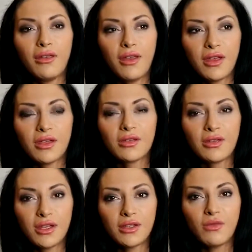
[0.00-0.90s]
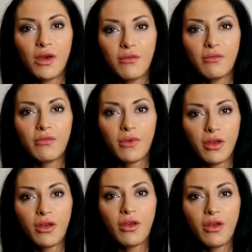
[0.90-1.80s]
Yes, that's what
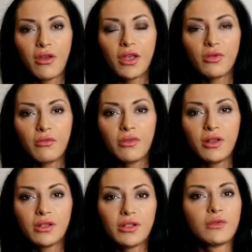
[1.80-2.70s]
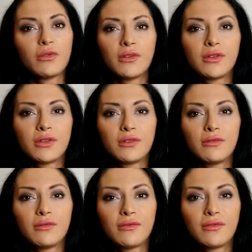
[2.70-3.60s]
I'm building towards
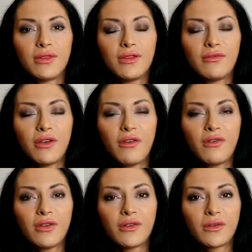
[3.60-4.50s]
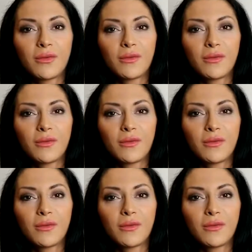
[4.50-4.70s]
in 5 years.